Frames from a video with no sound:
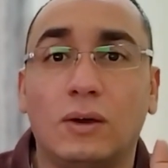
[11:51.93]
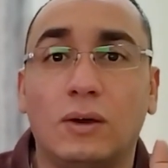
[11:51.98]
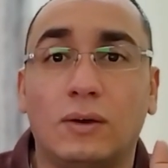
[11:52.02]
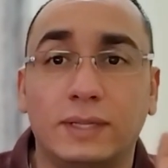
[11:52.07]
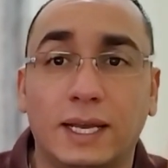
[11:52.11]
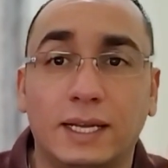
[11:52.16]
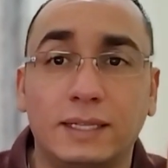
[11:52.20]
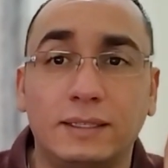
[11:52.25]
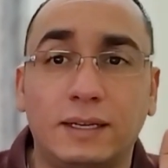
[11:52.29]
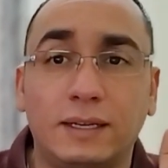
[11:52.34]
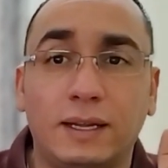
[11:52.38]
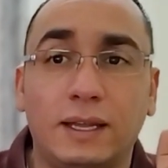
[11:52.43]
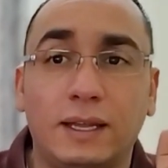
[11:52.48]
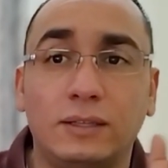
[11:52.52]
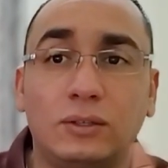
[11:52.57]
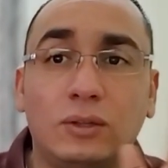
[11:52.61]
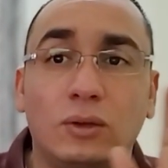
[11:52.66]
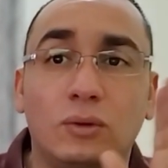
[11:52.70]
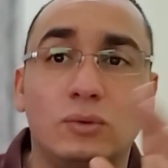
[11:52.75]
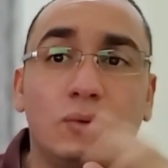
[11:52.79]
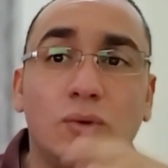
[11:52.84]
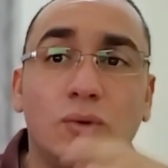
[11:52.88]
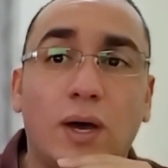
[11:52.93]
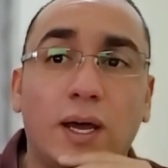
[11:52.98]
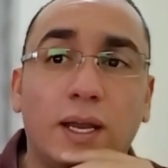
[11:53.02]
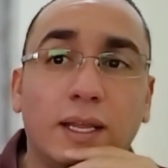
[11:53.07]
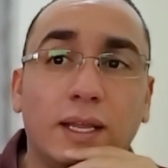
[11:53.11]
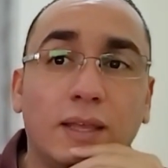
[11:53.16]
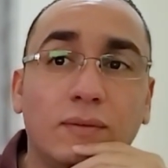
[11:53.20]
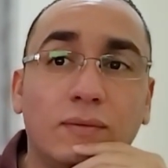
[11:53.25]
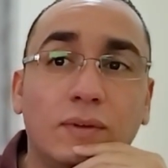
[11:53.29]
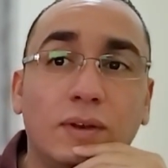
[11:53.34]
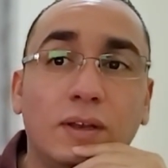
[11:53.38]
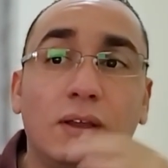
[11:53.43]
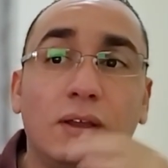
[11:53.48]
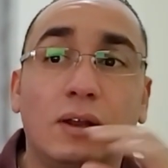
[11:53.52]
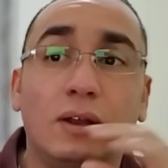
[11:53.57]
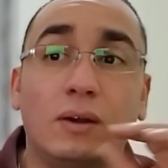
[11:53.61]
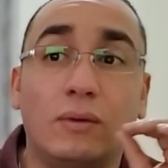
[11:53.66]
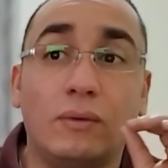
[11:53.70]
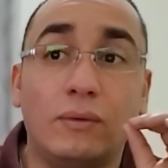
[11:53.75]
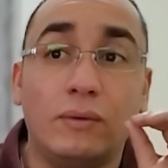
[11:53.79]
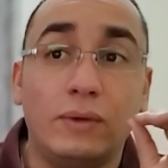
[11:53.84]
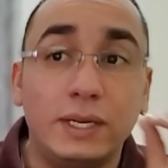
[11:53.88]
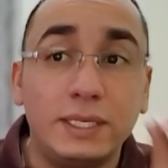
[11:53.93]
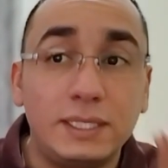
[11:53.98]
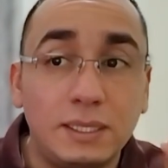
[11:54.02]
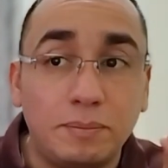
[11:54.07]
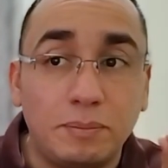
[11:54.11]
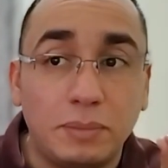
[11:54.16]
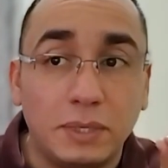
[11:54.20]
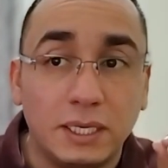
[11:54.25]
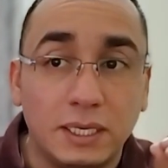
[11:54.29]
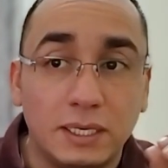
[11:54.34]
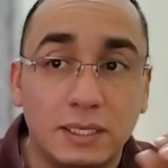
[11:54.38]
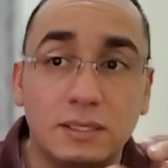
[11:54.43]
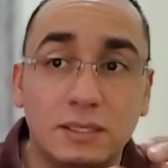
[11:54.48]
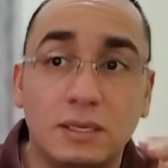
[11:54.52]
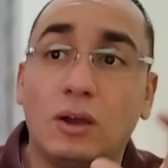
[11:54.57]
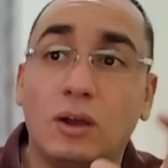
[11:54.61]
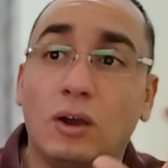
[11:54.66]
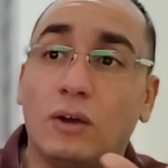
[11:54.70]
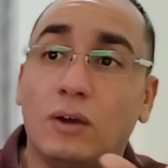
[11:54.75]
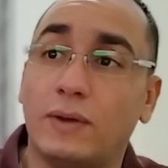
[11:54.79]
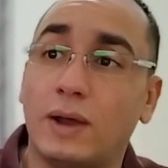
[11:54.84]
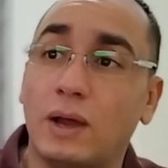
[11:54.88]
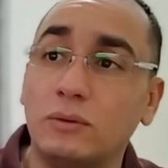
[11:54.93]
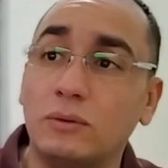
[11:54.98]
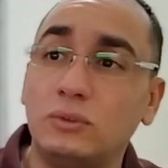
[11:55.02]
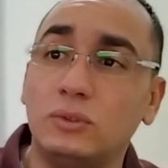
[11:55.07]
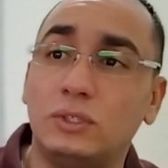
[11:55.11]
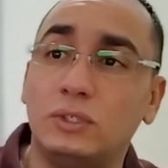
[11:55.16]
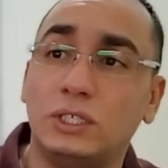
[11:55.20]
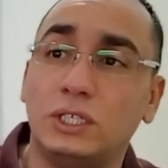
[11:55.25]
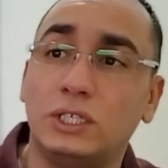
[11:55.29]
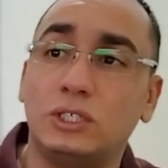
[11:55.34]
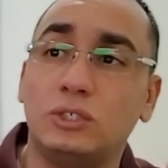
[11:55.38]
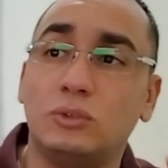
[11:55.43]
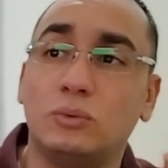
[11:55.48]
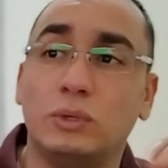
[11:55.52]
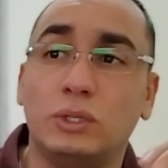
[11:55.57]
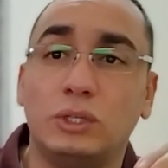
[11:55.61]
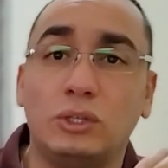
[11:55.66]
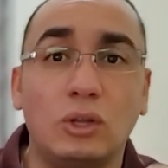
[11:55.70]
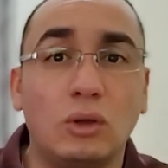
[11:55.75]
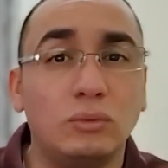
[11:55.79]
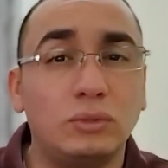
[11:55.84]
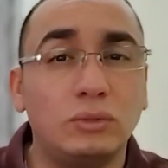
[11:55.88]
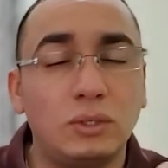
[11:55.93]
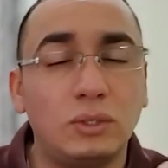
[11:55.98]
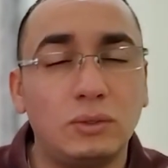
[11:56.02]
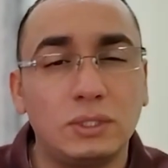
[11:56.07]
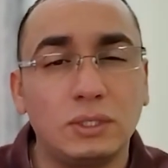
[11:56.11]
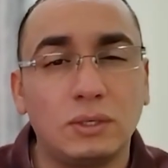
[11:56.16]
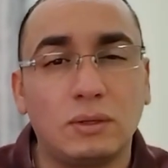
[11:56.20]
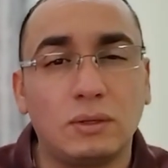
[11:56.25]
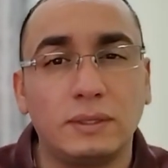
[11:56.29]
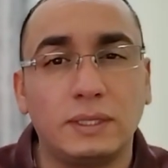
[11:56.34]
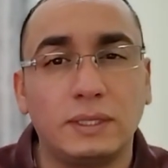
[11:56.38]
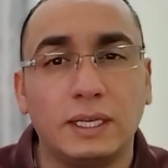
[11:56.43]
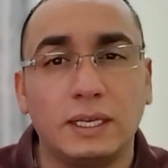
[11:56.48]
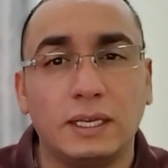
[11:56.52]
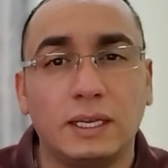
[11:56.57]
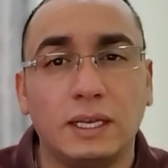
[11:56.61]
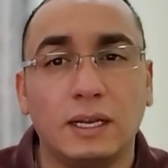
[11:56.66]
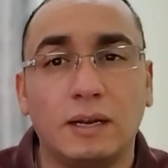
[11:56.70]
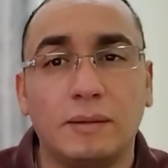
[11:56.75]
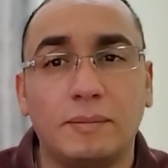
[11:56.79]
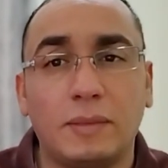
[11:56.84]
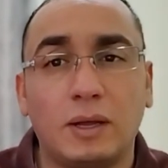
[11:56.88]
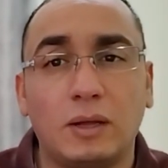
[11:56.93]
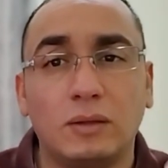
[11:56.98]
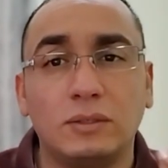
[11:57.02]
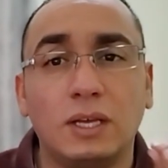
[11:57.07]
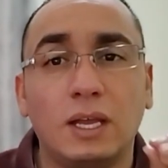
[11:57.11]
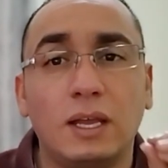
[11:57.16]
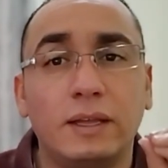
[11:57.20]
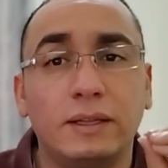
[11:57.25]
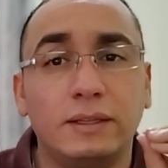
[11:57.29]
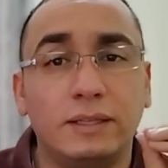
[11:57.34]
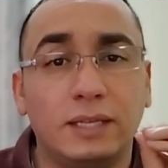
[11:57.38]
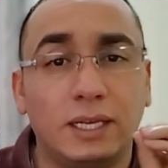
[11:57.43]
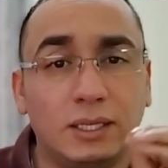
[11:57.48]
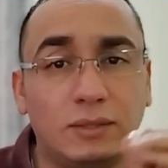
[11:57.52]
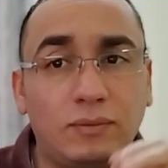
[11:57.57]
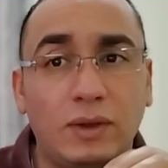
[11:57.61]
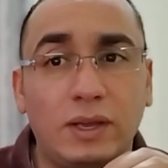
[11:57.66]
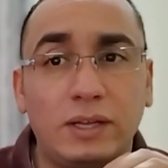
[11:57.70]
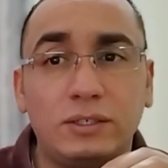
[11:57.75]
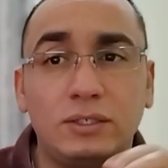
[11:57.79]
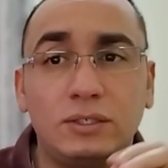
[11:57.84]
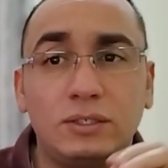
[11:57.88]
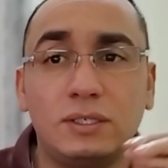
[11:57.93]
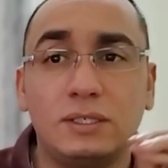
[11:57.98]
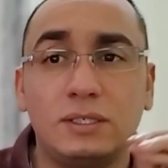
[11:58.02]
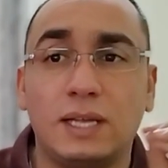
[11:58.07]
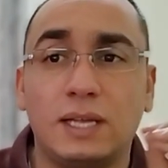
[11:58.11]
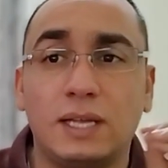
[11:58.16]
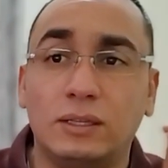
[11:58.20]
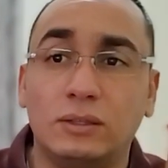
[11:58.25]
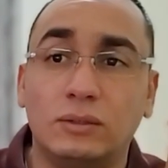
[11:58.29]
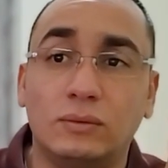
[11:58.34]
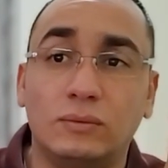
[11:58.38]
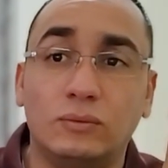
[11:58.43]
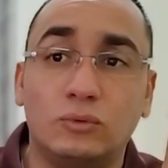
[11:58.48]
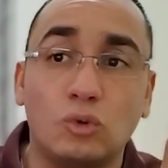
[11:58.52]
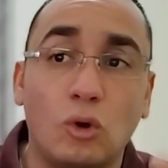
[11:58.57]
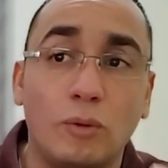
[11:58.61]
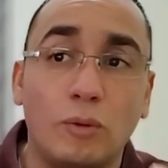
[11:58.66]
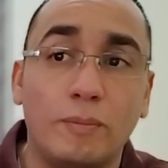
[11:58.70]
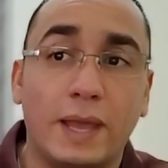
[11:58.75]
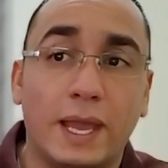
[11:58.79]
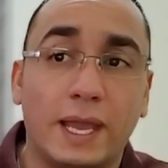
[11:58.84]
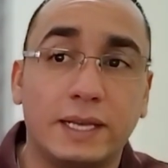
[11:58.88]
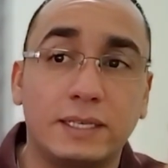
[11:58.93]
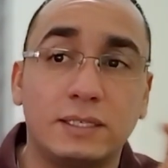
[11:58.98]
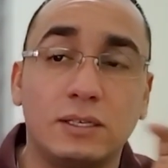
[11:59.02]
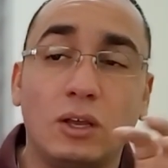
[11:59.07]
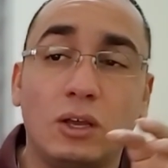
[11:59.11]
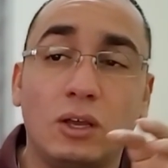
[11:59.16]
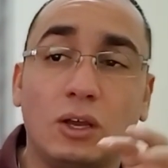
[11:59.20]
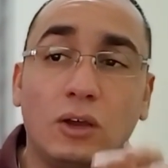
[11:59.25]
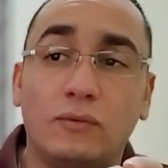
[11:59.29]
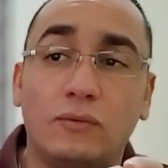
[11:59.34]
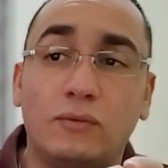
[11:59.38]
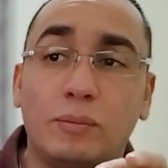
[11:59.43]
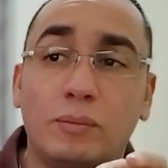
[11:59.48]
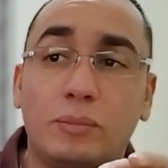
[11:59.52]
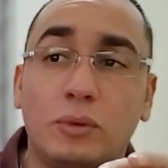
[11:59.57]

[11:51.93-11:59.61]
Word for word: On the other hand, those who are given recipes of how to teach with no theoretical thinking about the advantages and drawbacks of